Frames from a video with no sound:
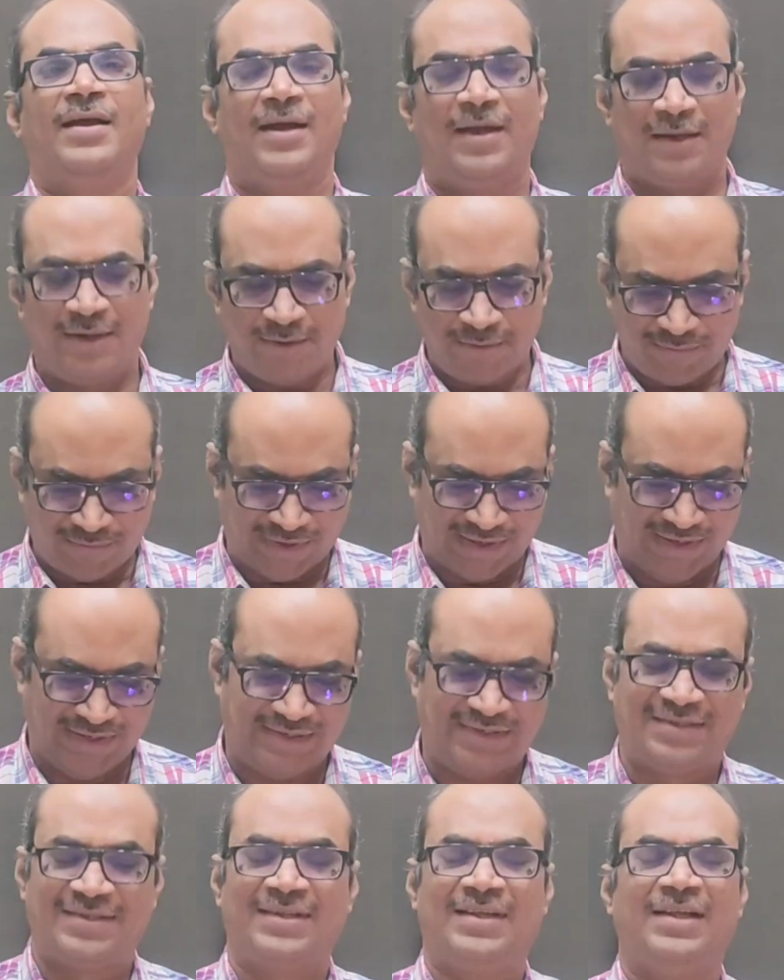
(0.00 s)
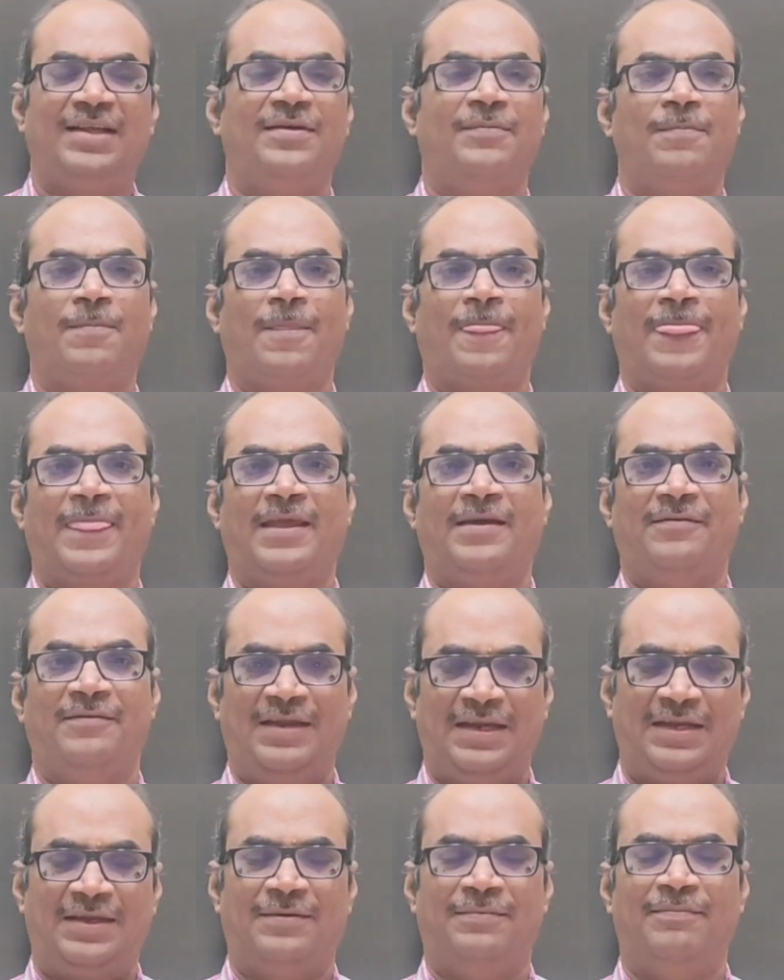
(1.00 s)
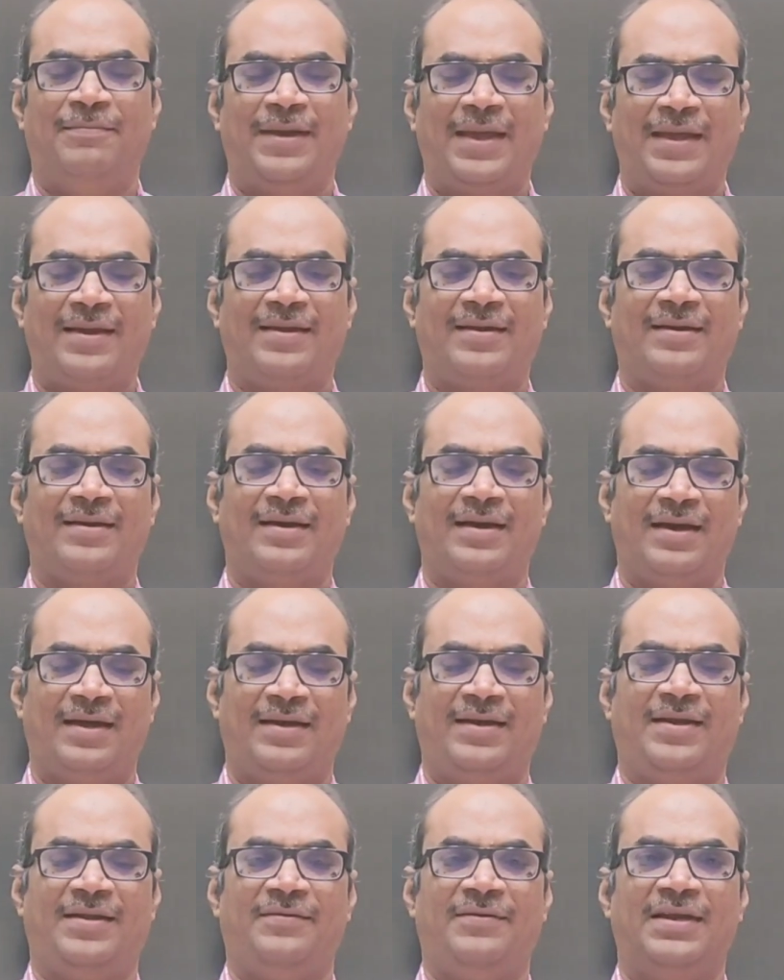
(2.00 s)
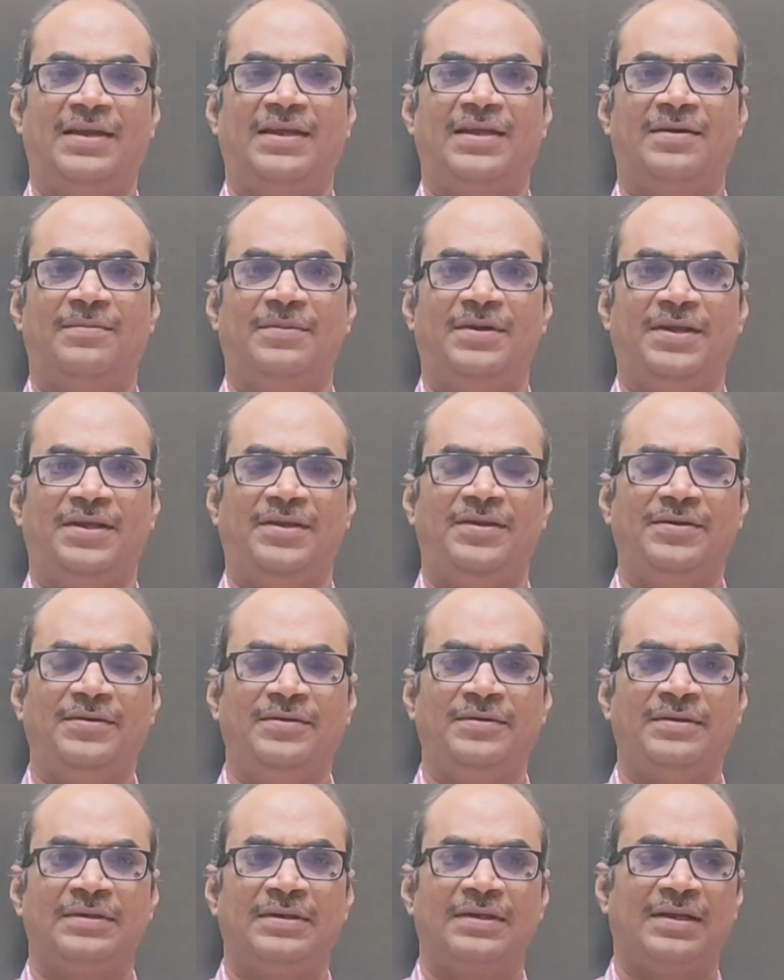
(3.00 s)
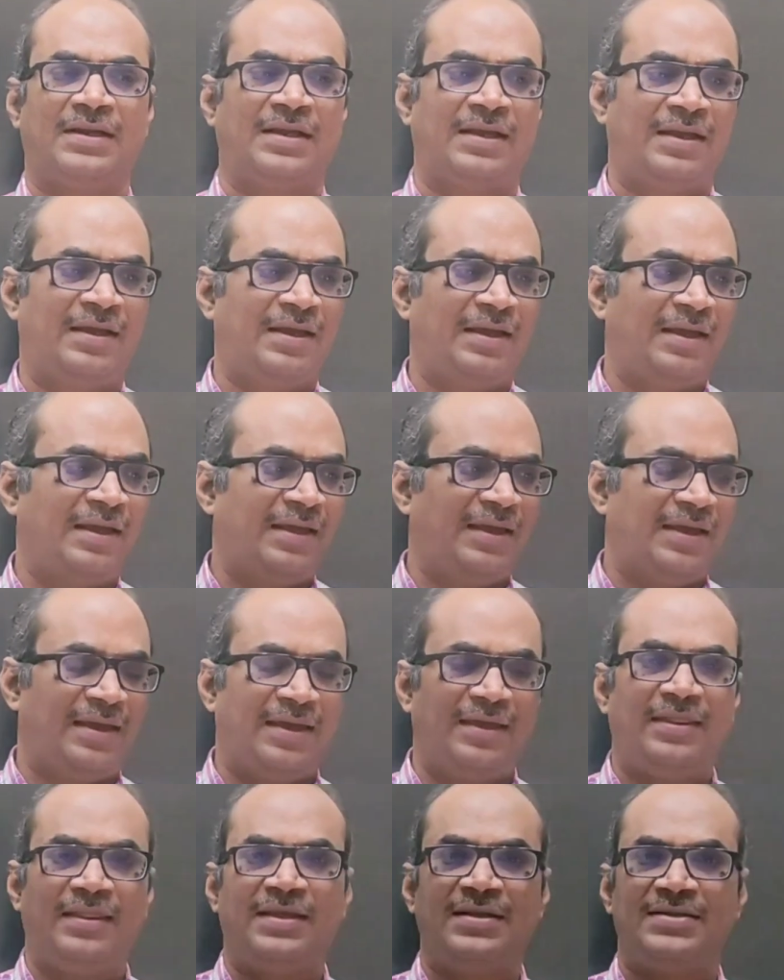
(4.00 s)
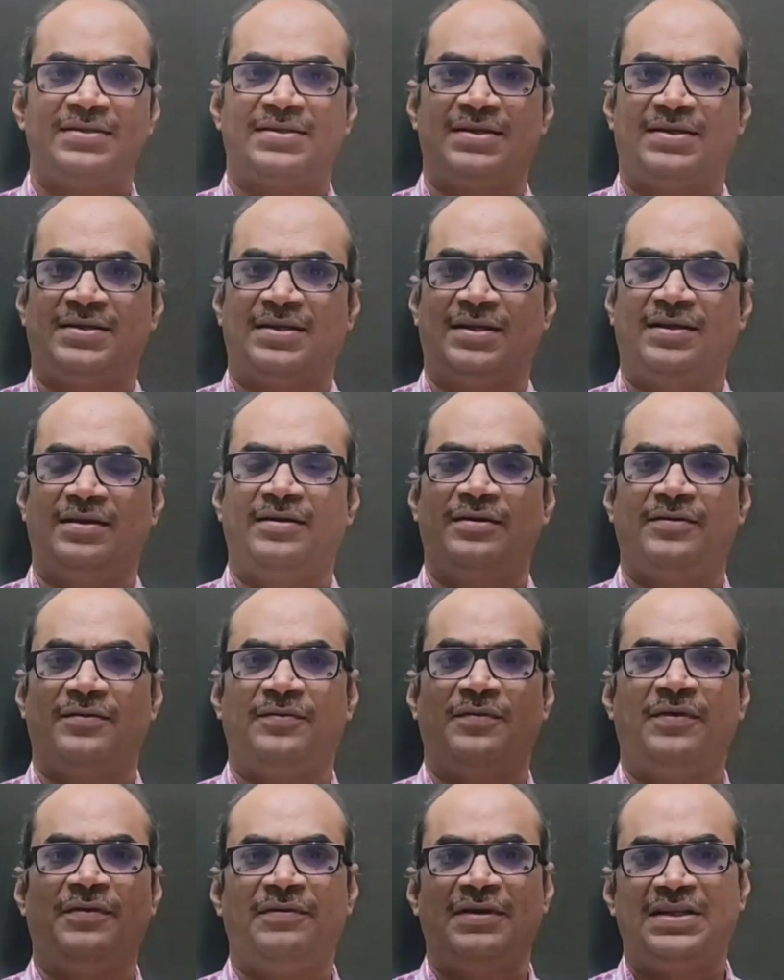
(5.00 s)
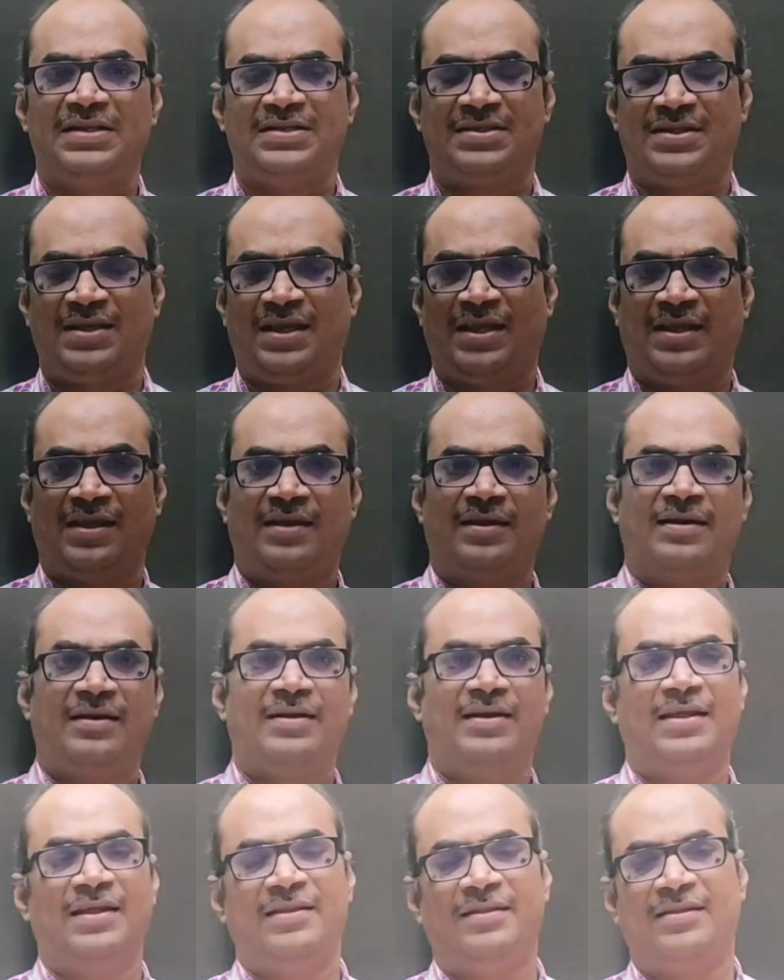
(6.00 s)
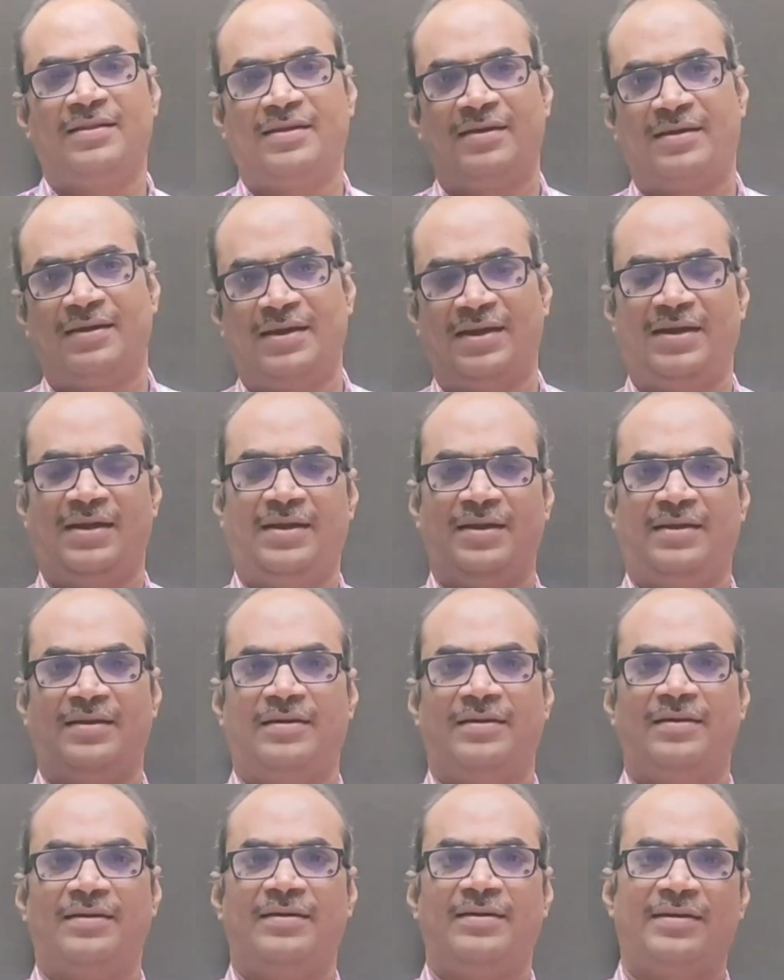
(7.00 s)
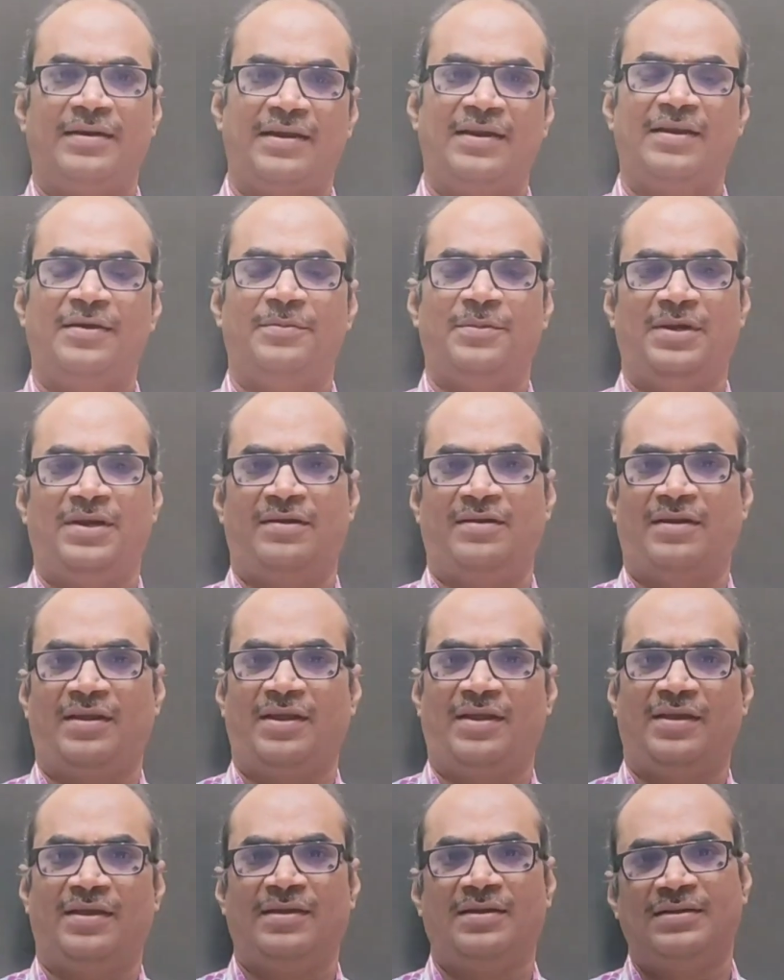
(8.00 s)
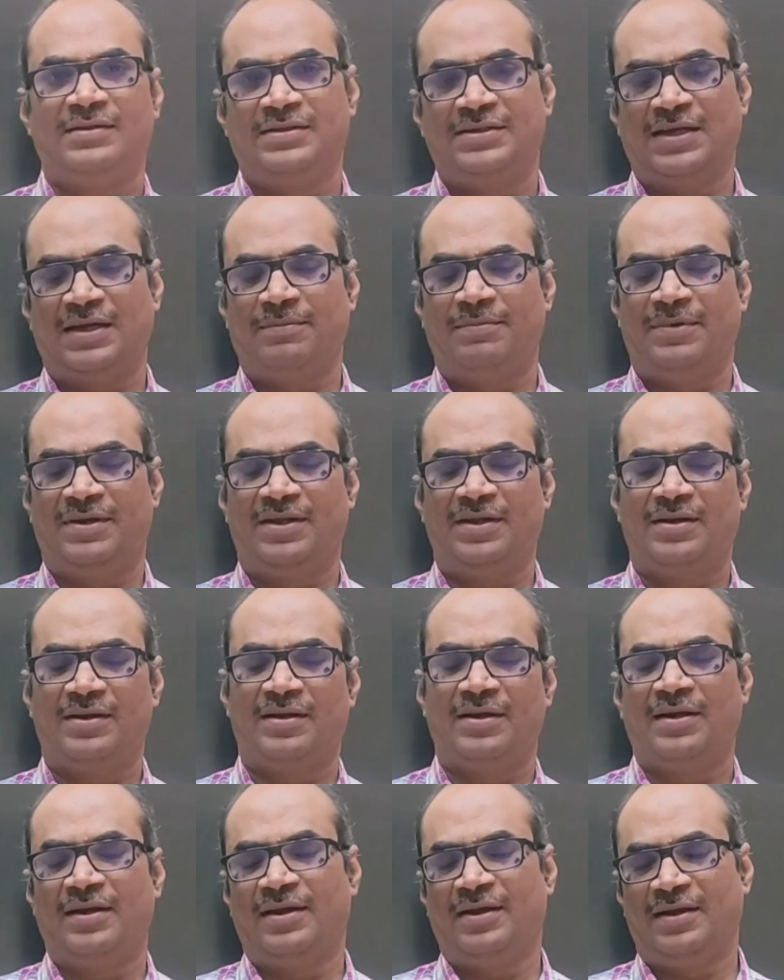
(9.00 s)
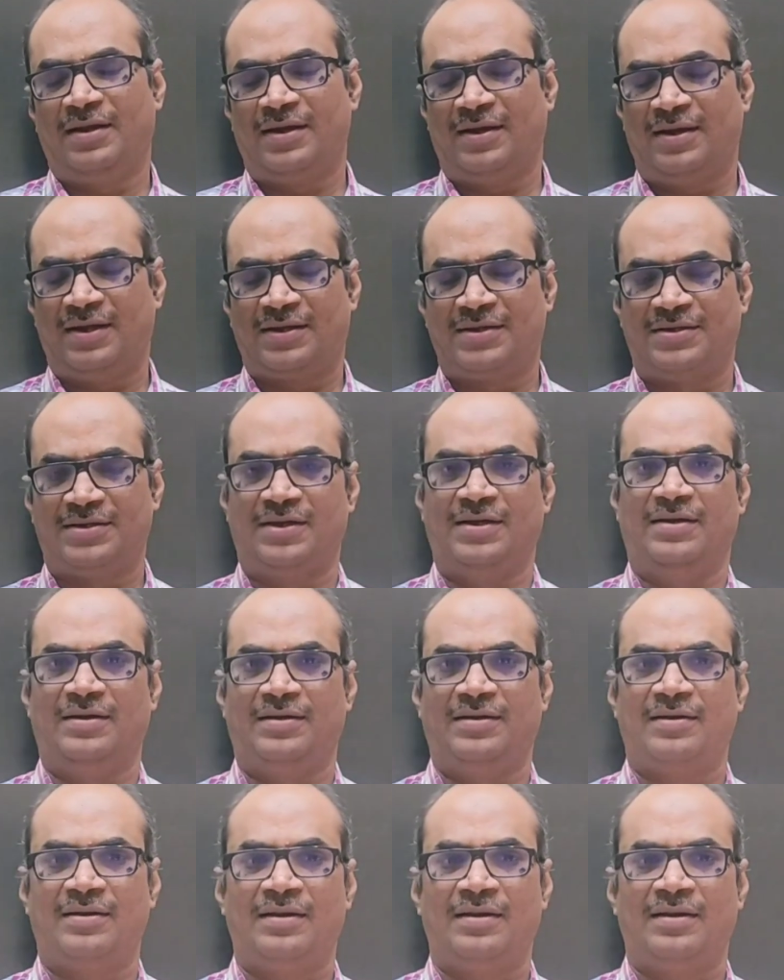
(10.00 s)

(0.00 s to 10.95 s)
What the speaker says: Hello friends, welcome back, hearty welcome to you. In this session, we will see 10th grade trigonometry chapter introduction